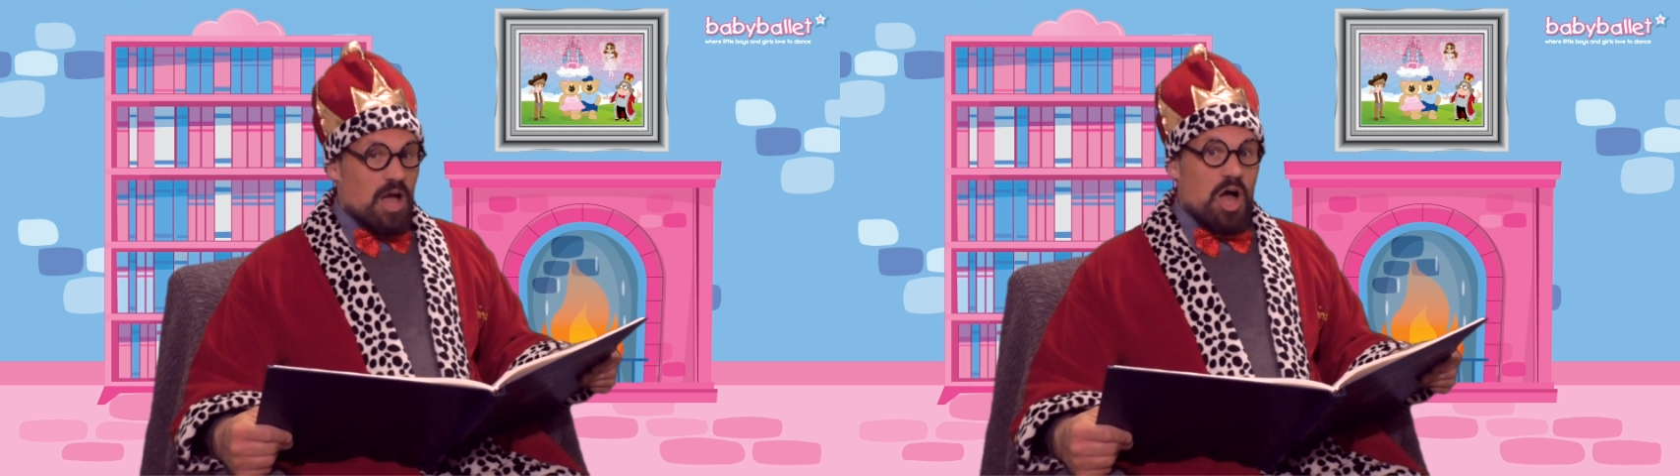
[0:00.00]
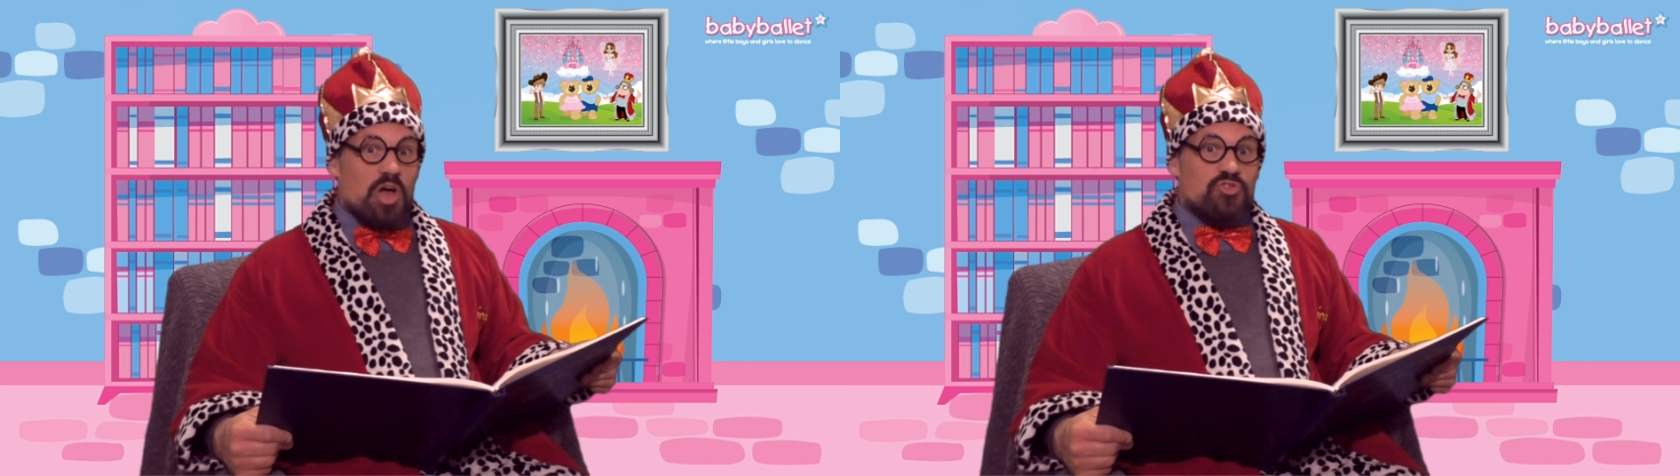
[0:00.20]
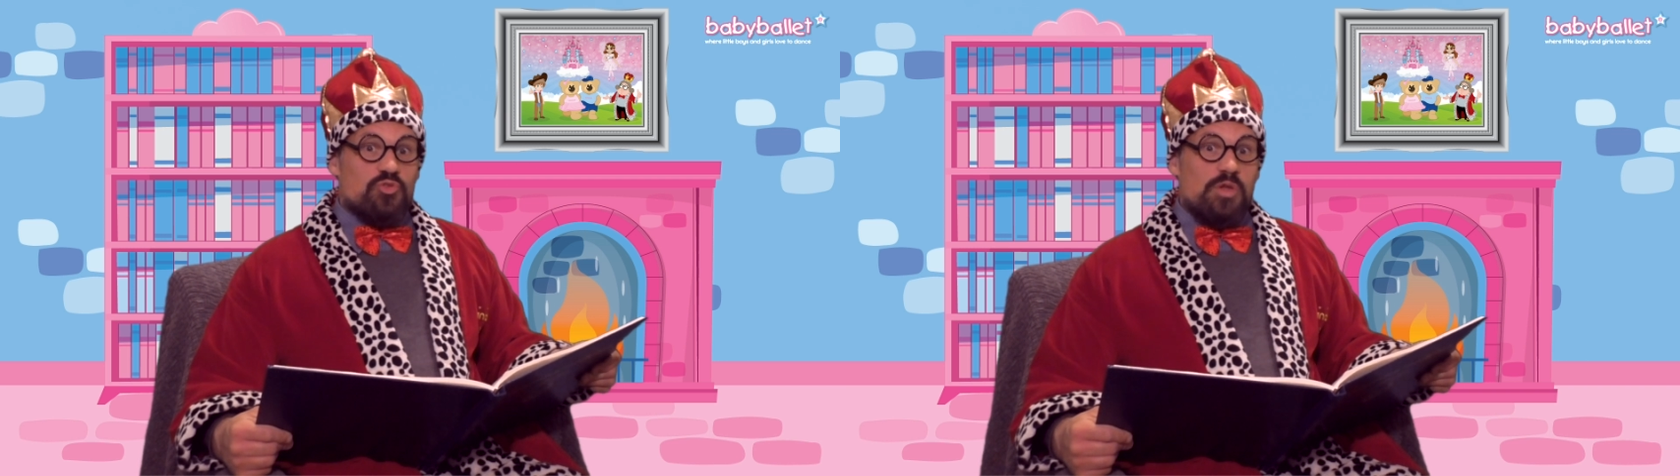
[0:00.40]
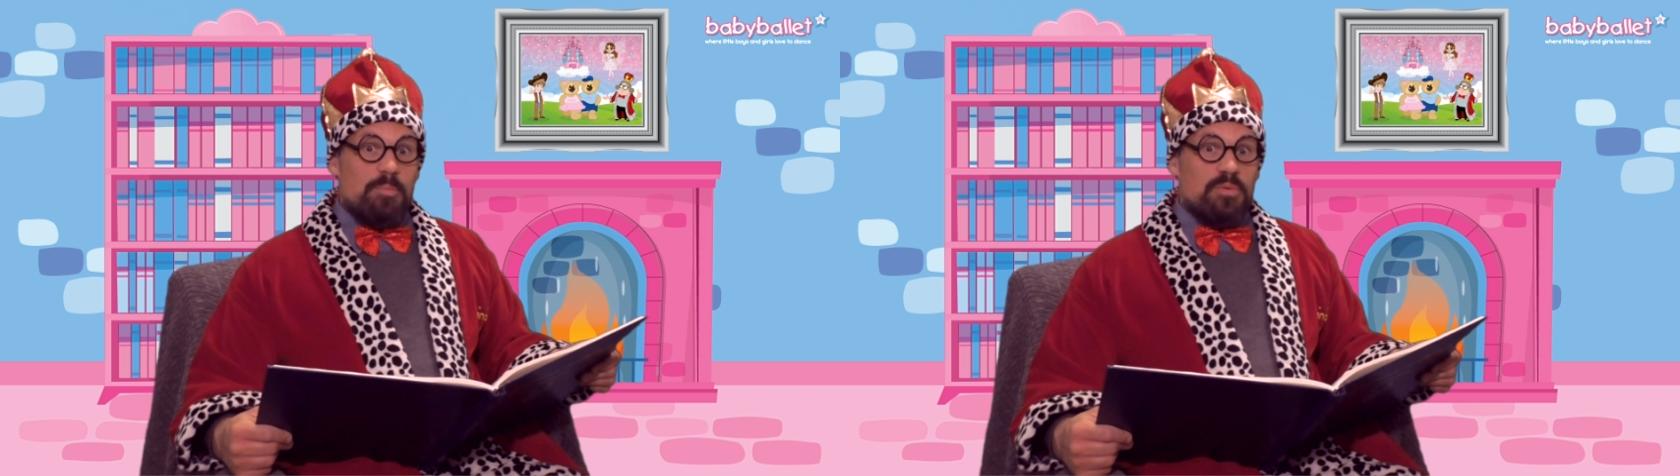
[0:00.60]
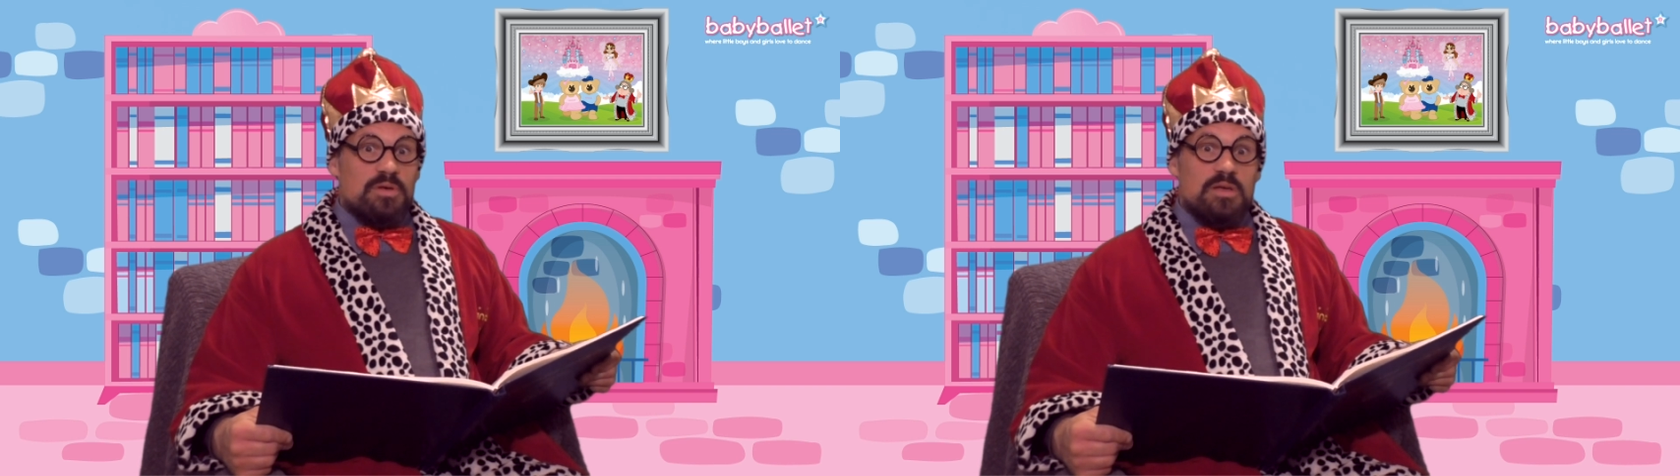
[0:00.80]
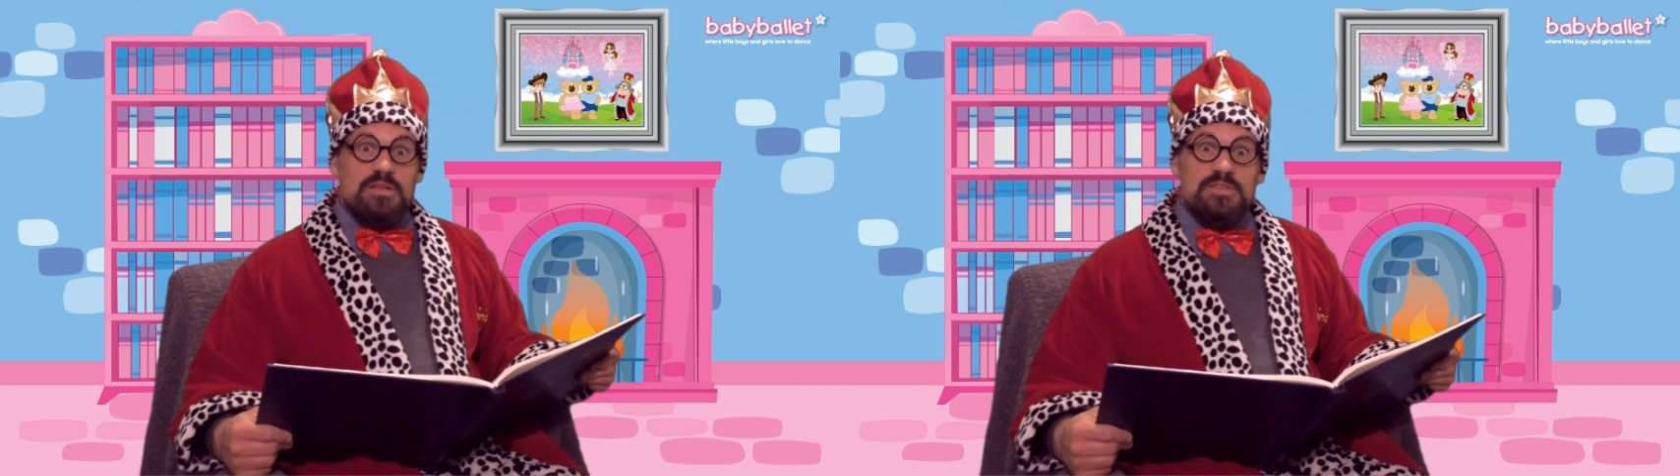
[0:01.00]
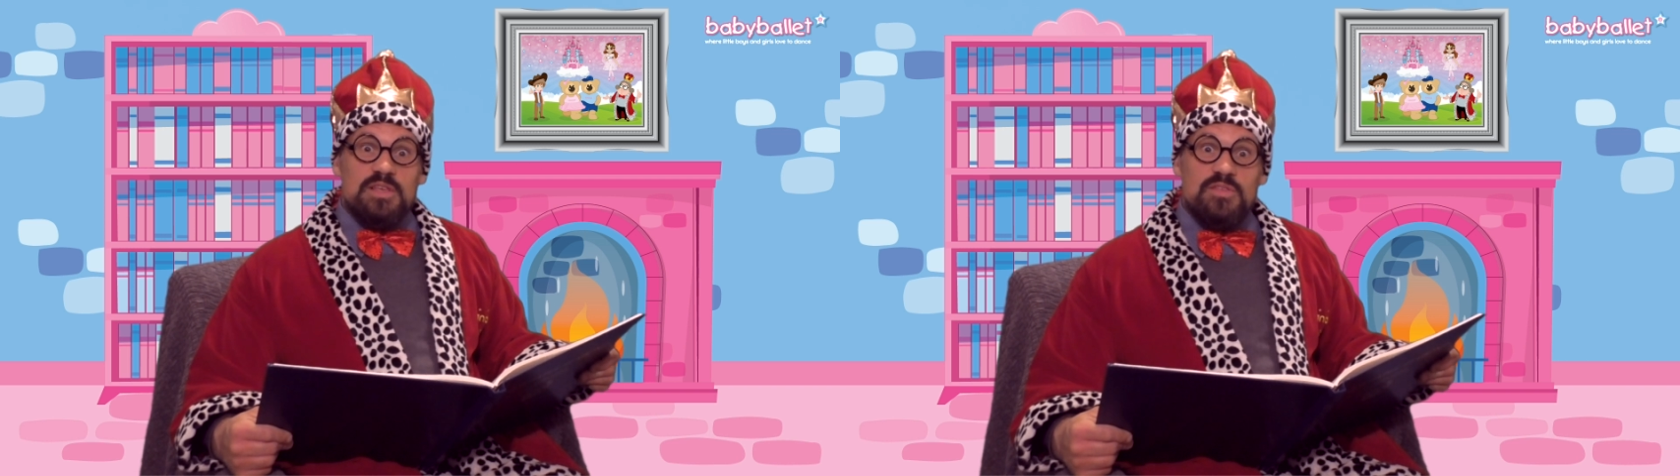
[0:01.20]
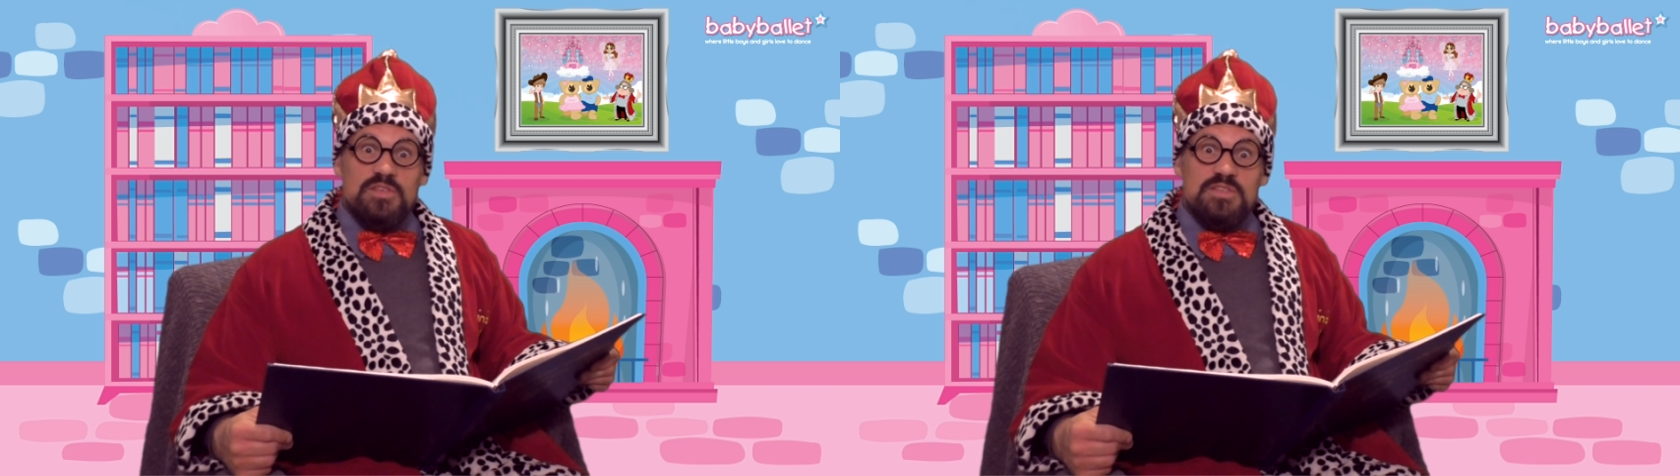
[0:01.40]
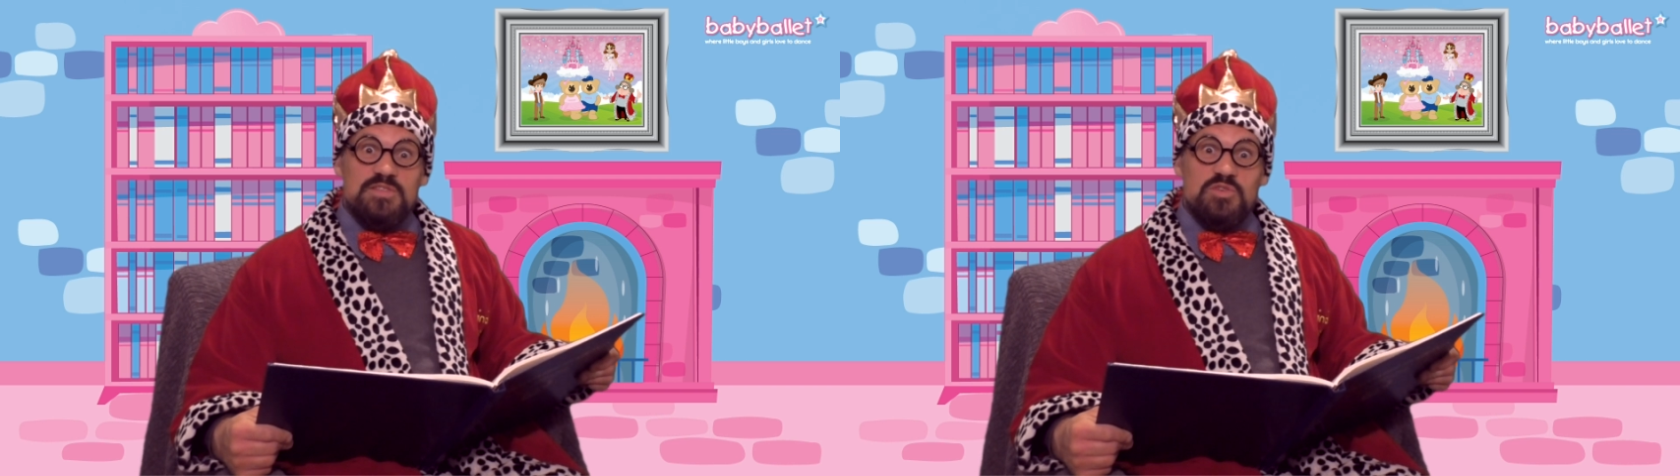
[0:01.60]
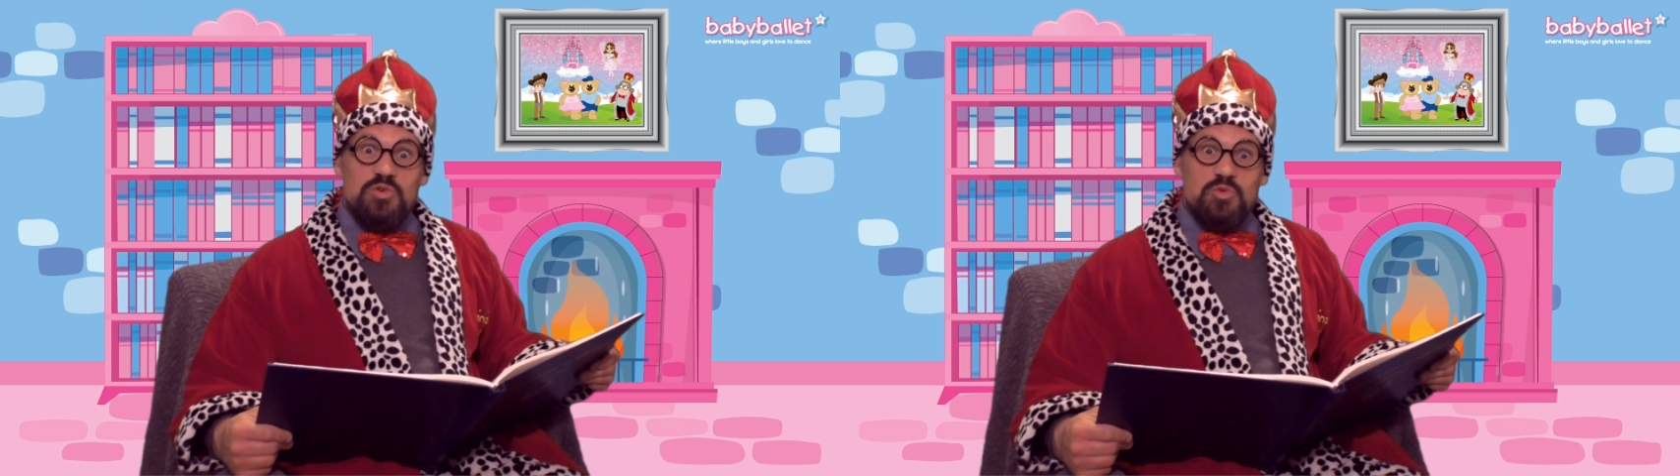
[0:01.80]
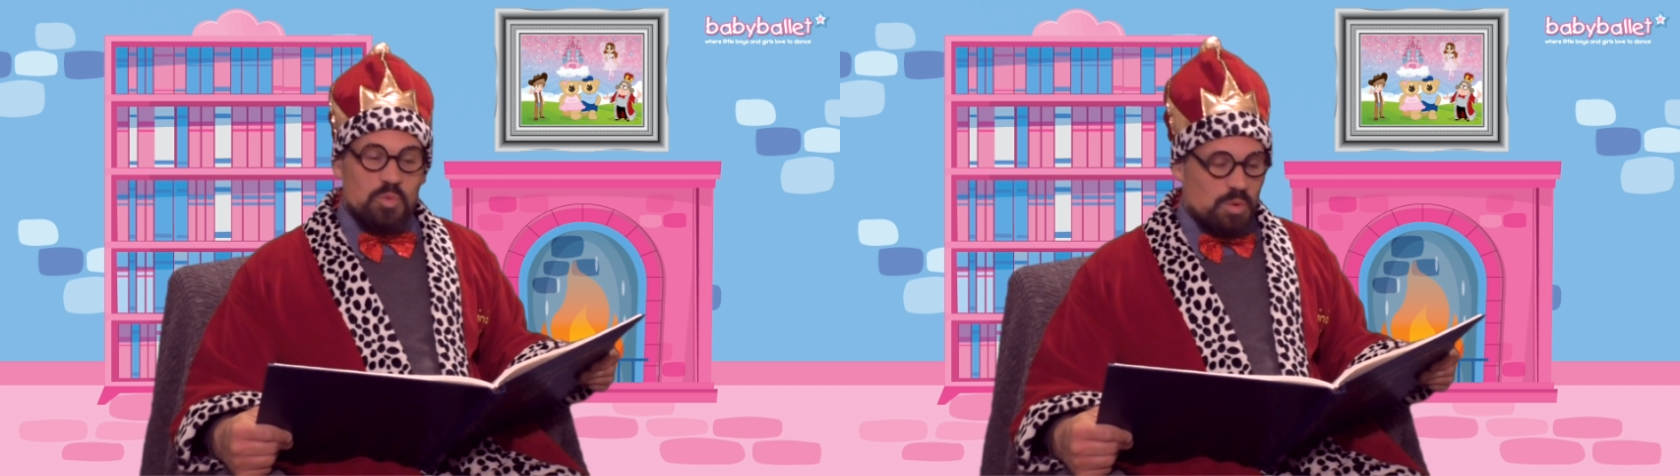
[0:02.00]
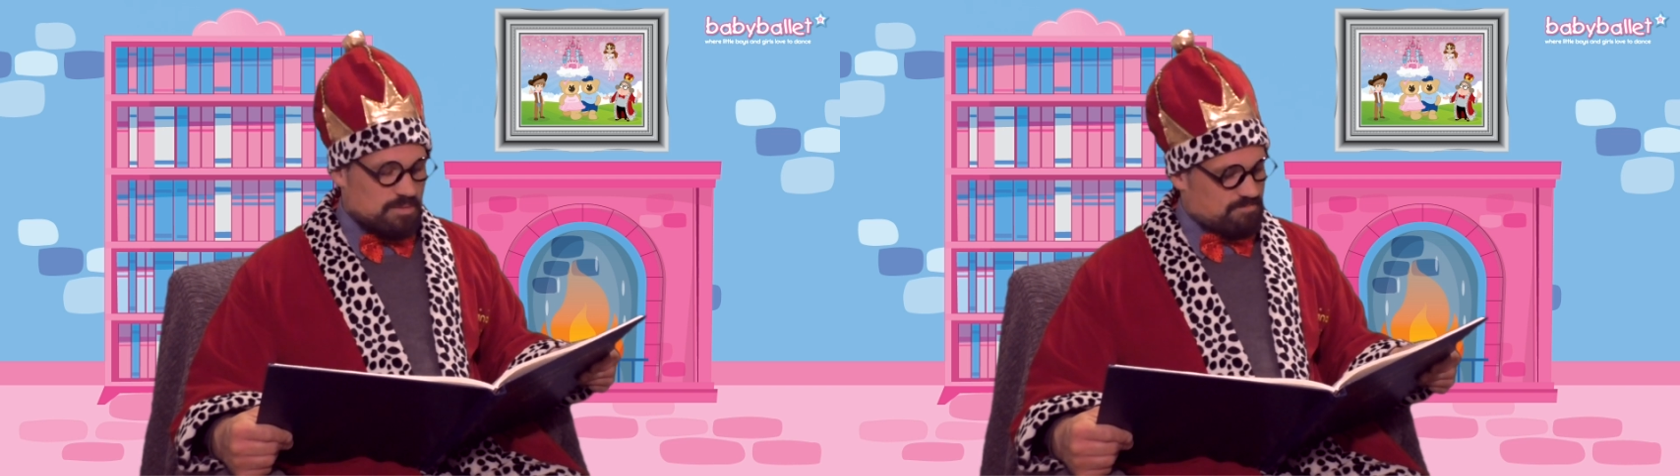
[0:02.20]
A trip to the zoo.